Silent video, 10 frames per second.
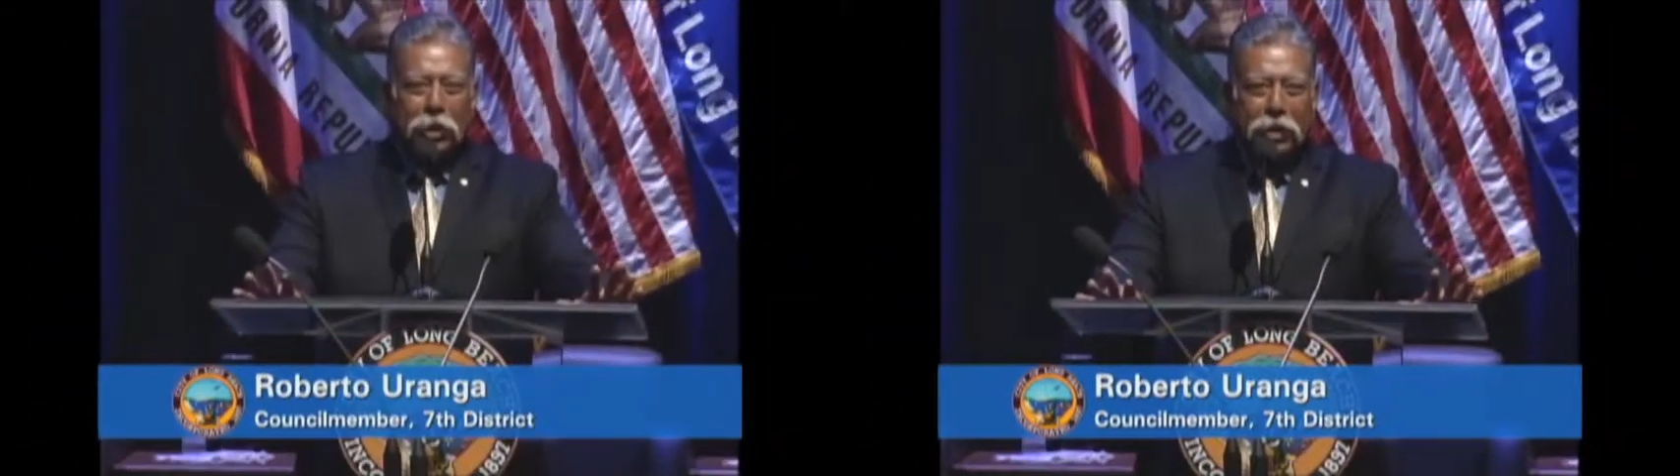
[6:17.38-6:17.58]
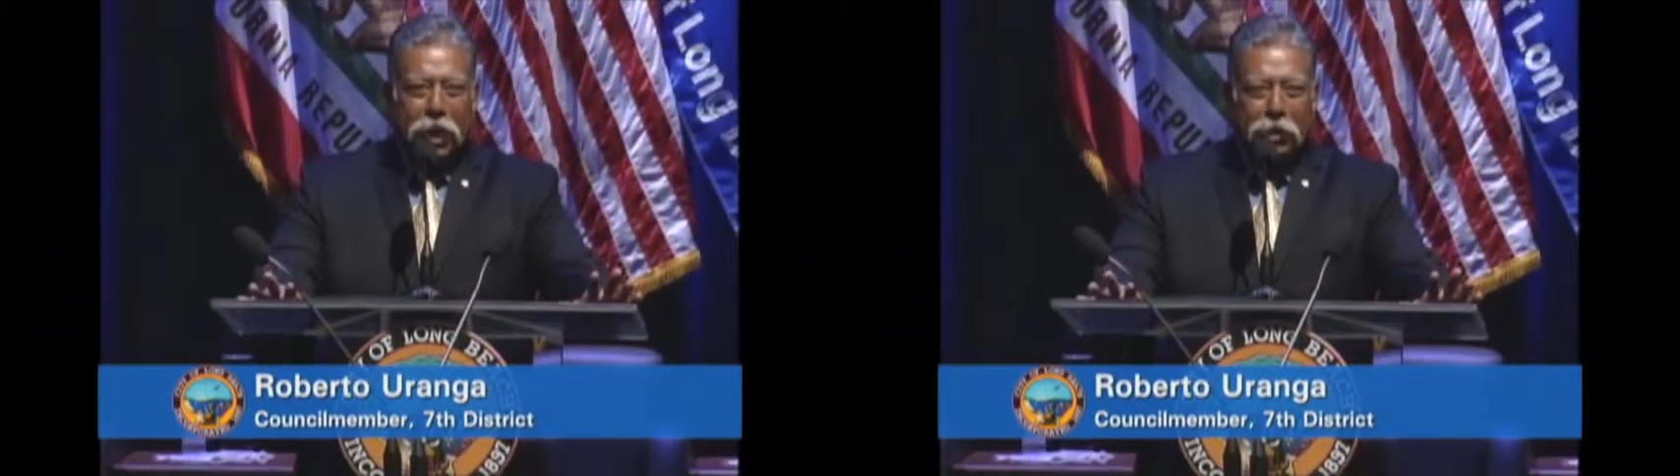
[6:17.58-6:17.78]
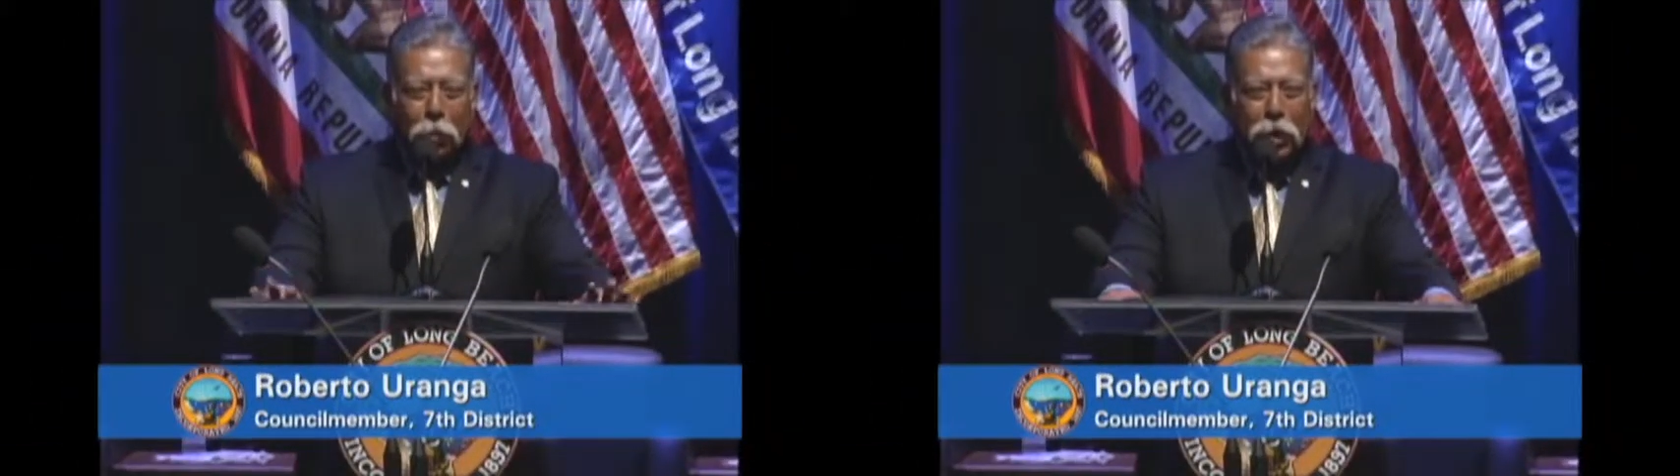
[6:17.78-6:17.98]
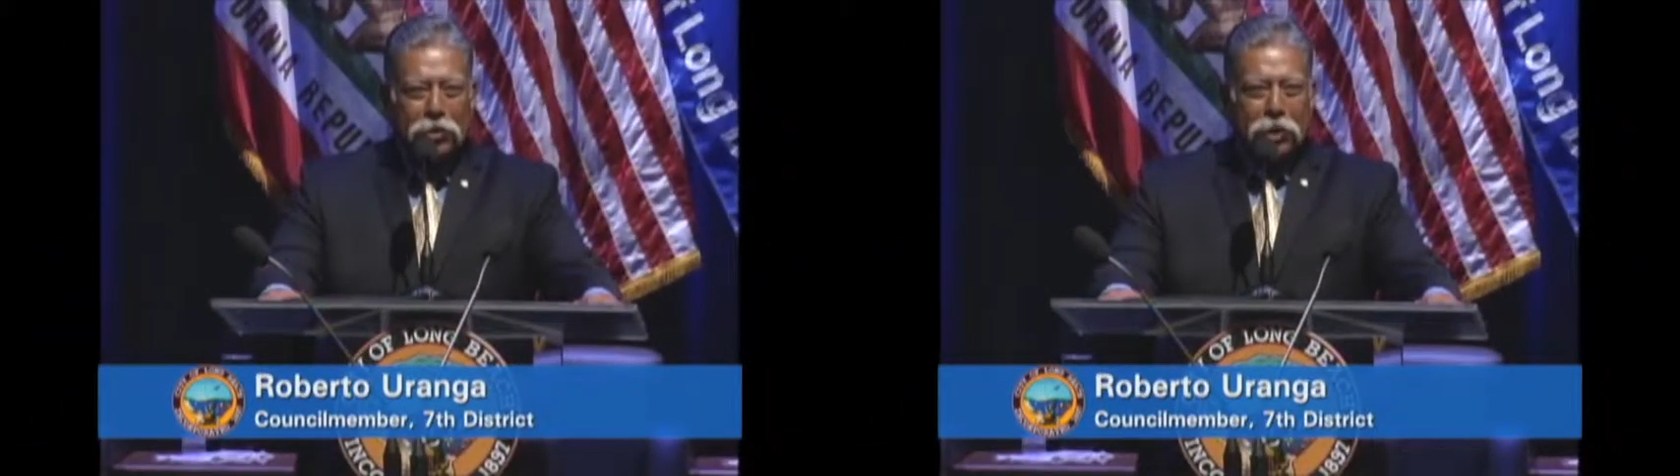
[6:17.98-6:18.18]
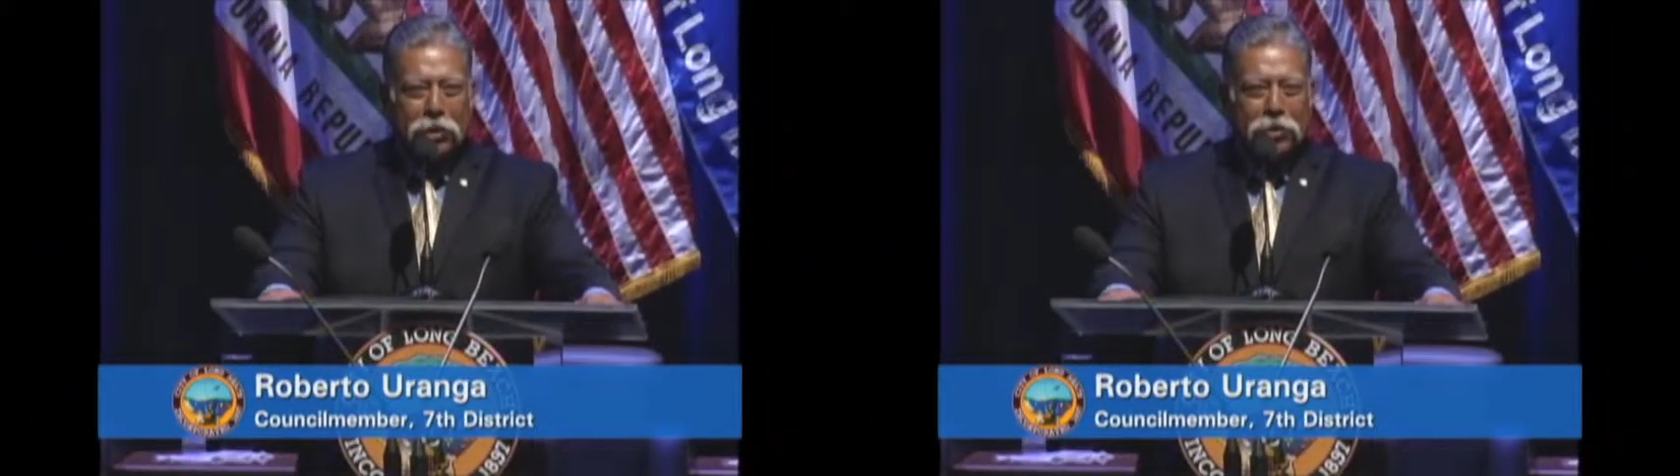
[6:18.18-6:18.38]
to thank the
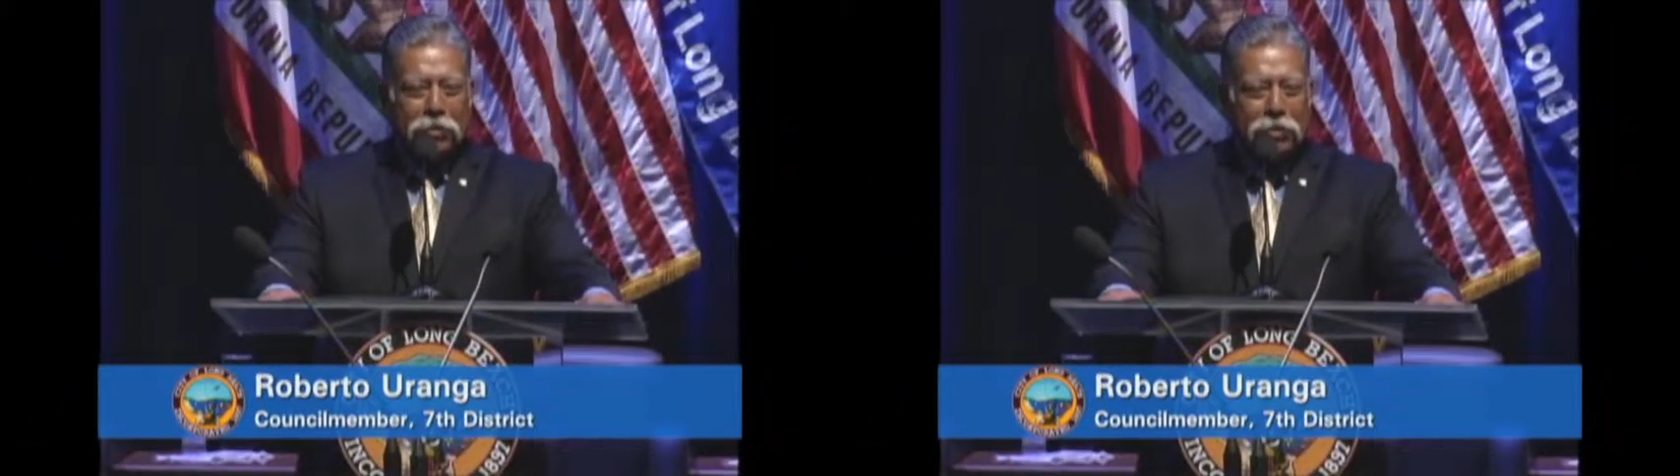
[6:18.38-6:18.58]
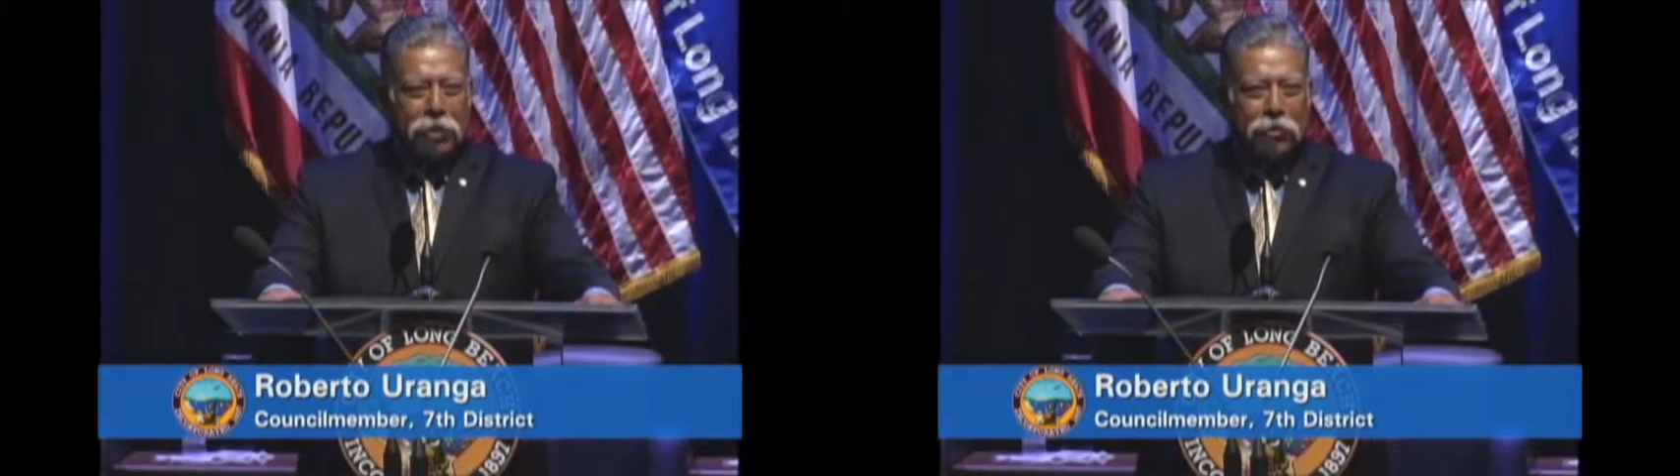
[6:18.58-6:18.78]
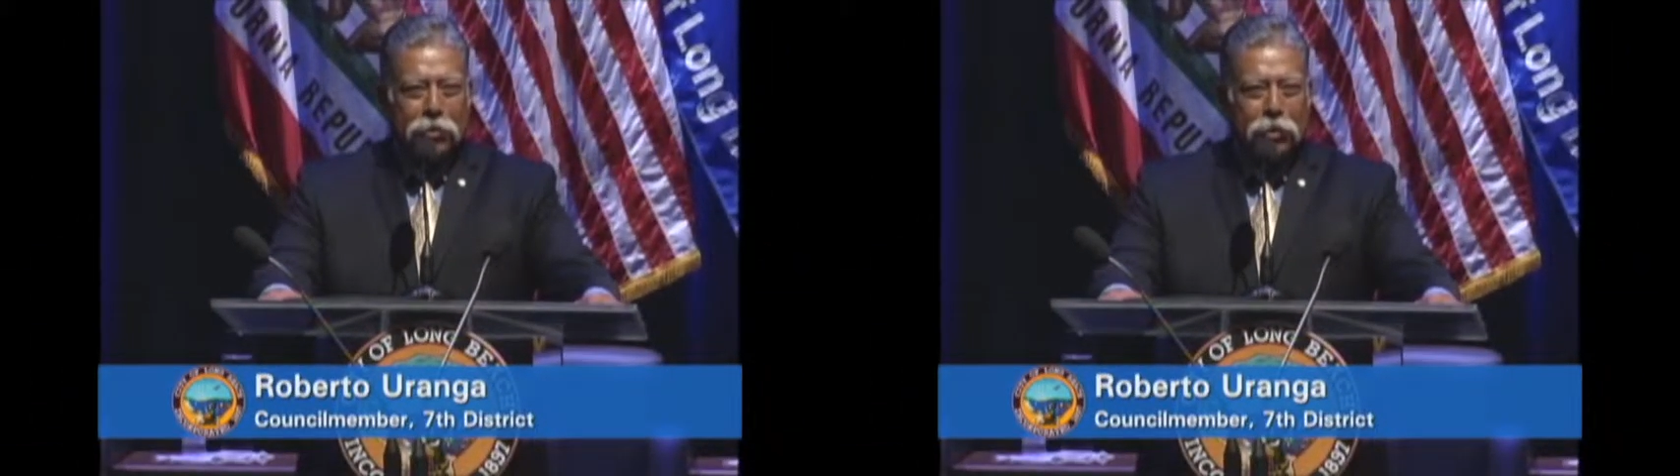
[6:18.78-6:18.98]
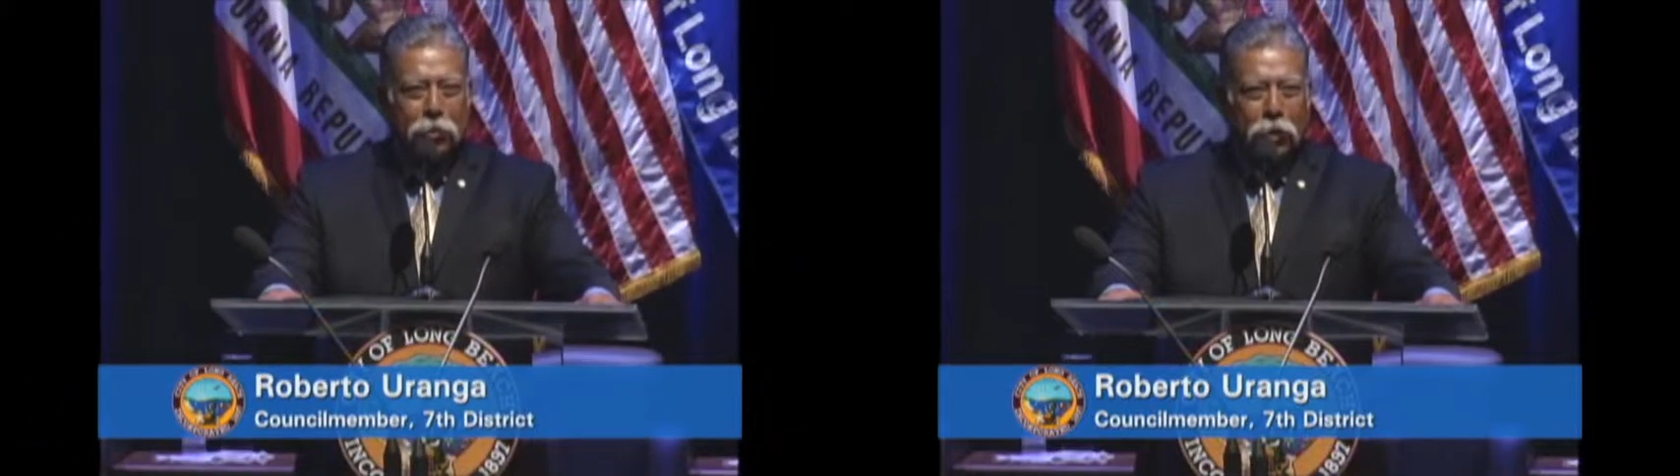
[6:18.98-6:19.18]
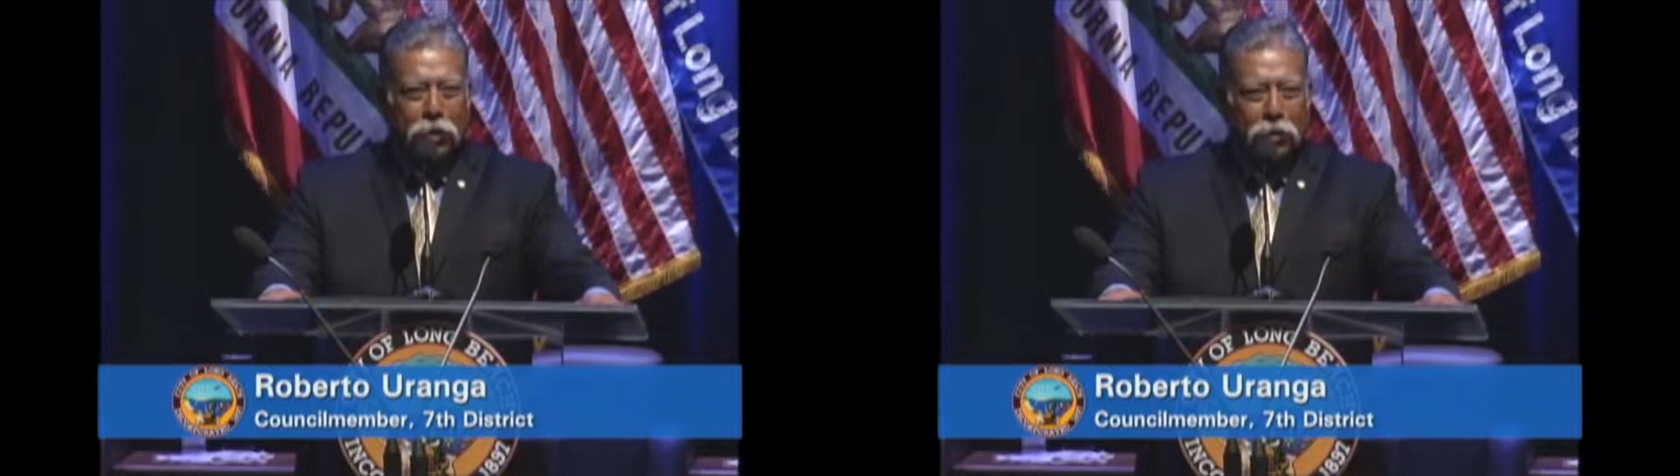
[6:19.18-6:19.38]
residents of the 7th
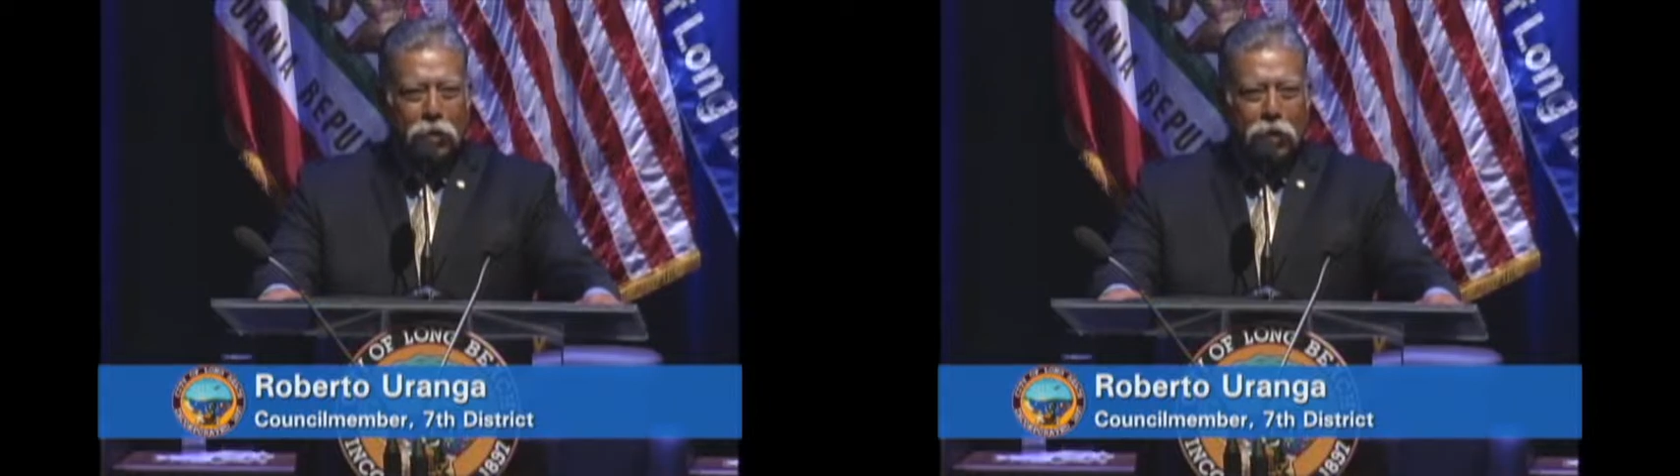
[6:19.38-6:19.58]
District